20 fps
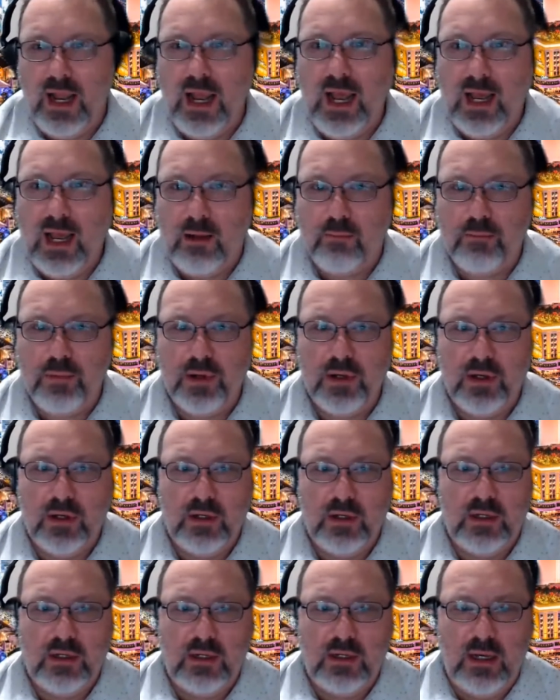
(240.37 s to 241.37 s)
App,
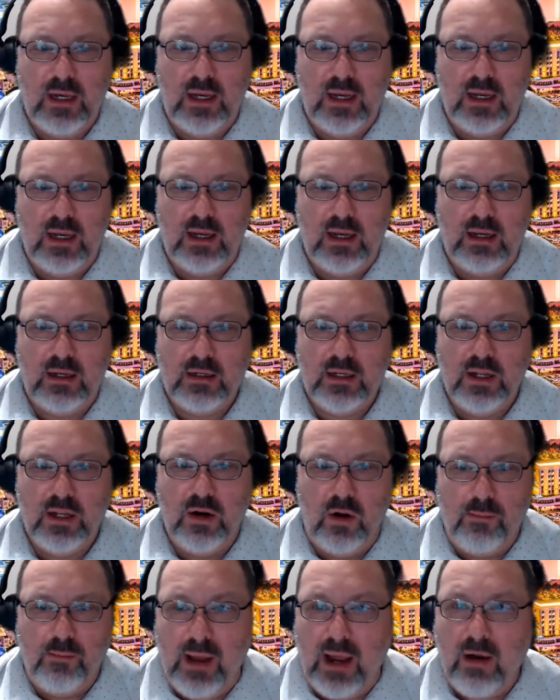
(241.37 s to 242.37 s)

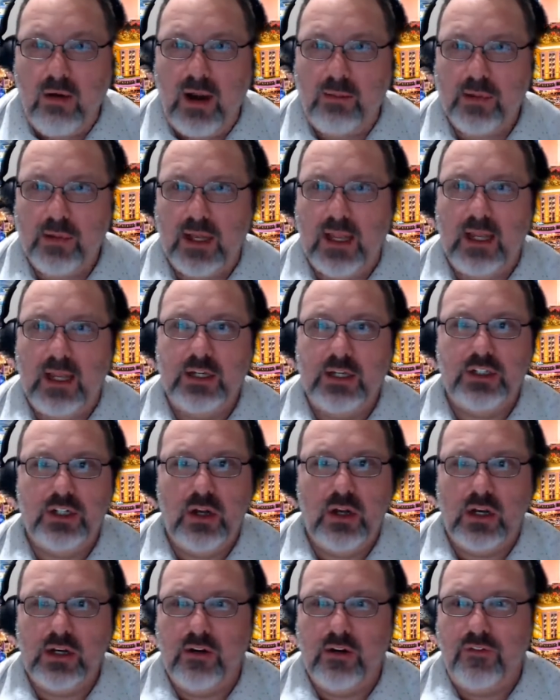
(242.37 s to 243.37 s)
a Power
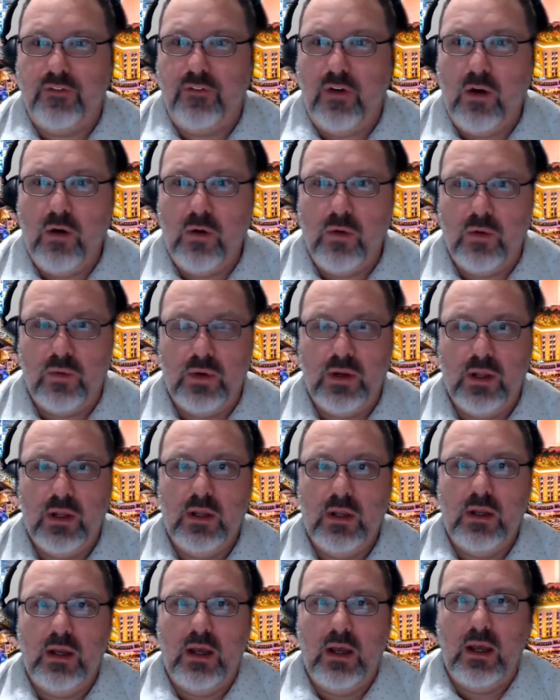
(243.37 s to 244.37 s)
application on your phone,
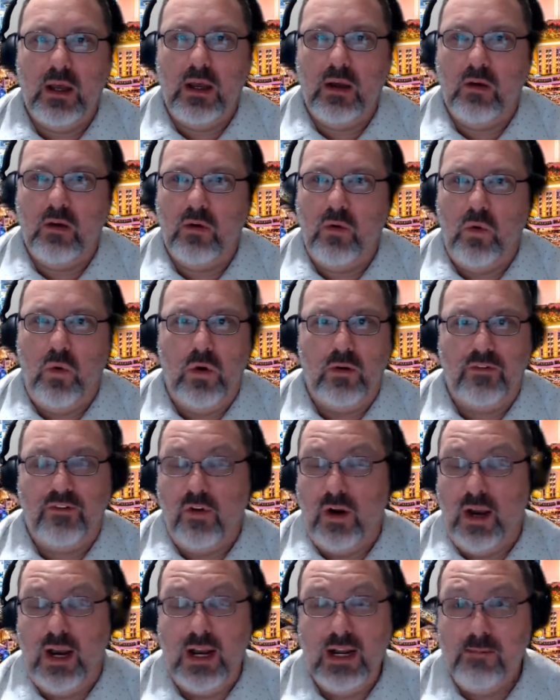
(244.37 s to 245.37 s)
or
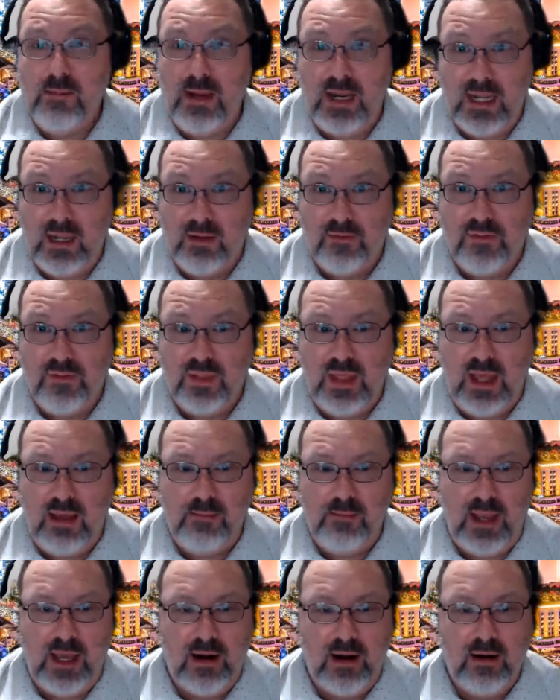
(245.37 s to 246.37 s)
for any medium for
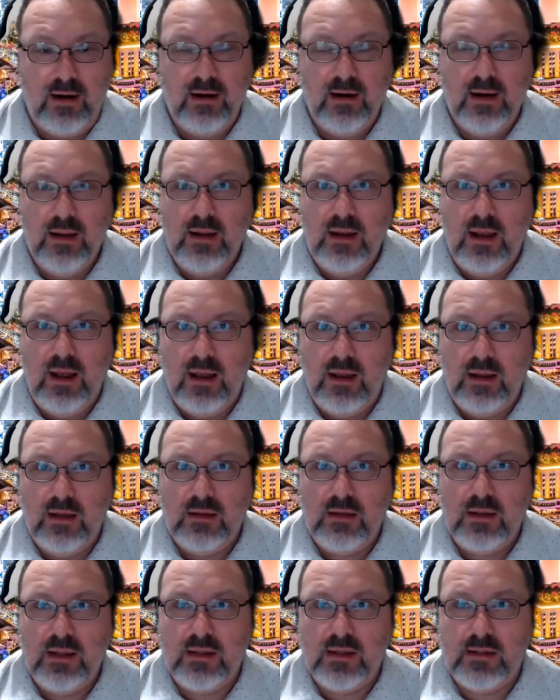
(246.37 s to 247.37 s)
that matter,
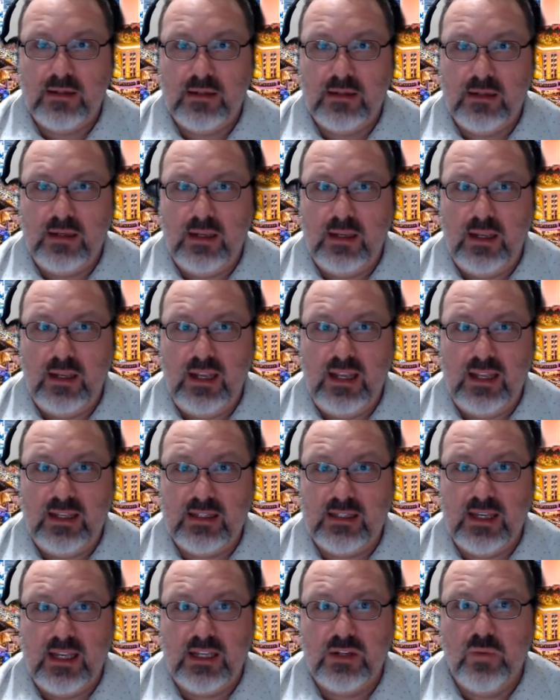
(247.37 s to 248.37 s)
is
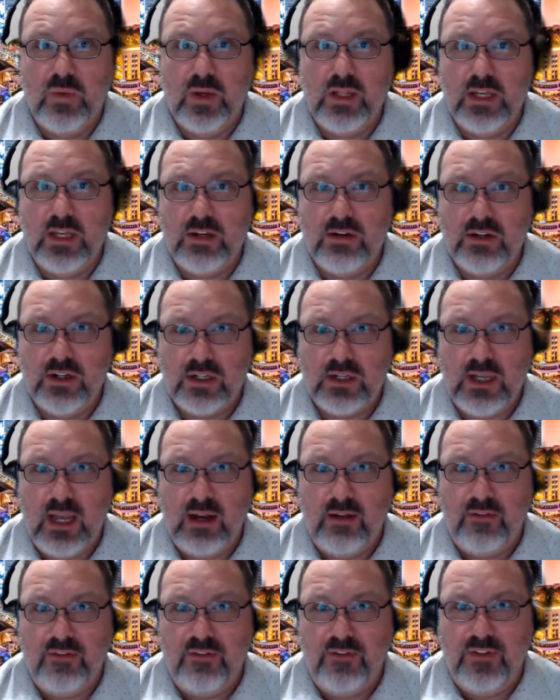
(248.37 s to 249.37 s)
really, you just
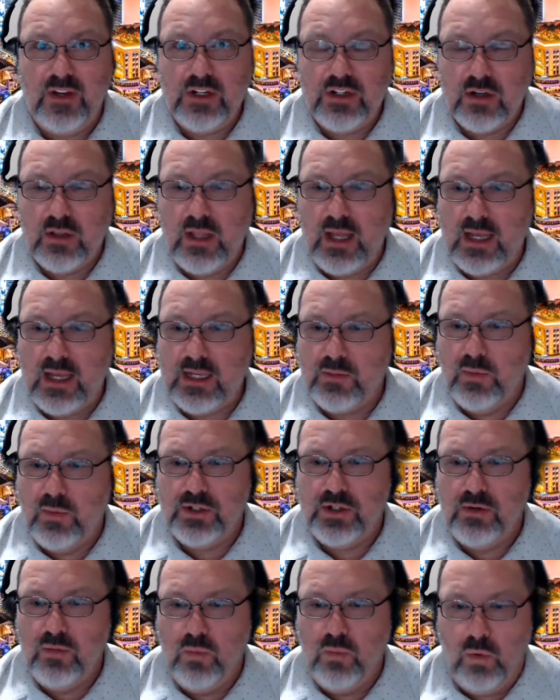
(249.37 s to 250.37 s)
kind of visualize
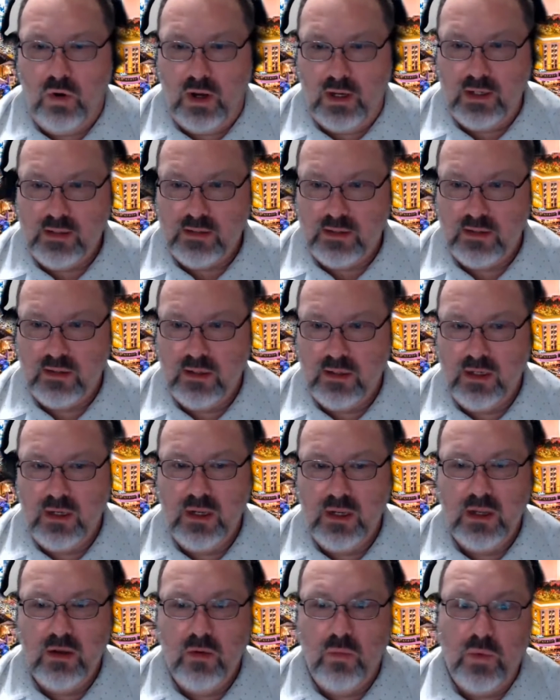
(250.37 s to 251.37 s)
what you want
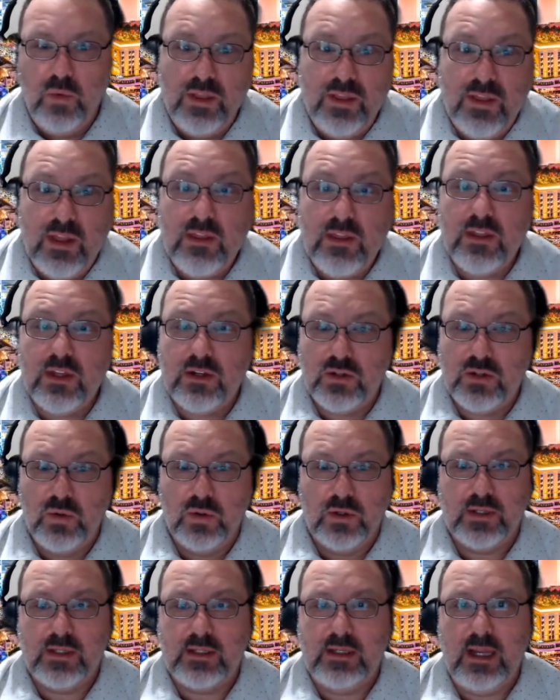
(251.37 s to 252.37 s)
within the
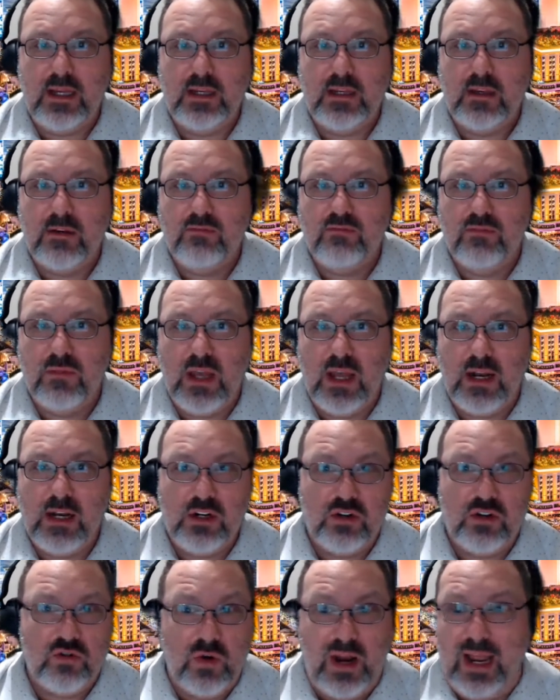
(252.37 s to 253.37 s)
tool set. You kind
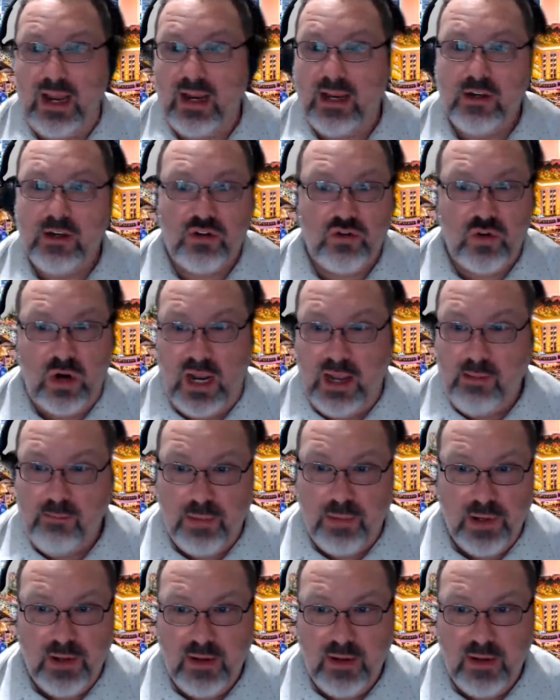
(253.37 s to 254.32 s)
of drag and drop